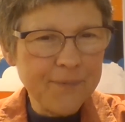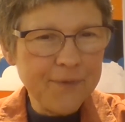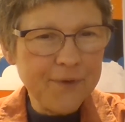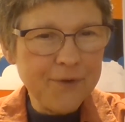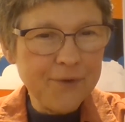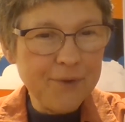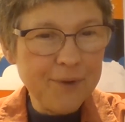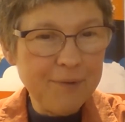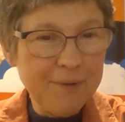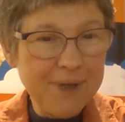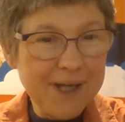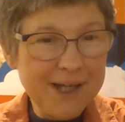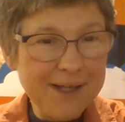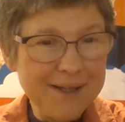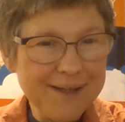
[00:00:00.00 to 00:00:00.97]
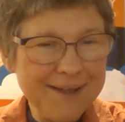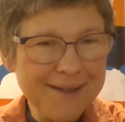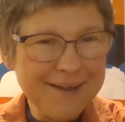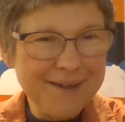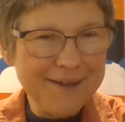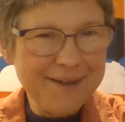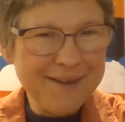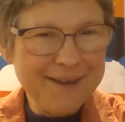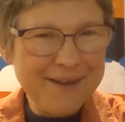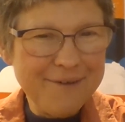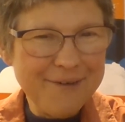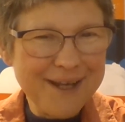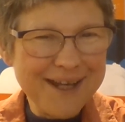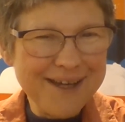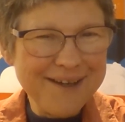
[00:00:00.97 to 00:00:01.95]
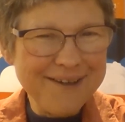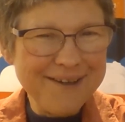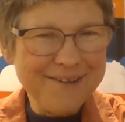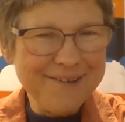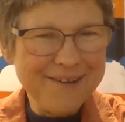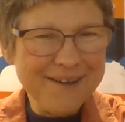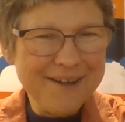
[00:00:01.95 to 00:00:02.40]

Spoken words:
Doing well. There we go.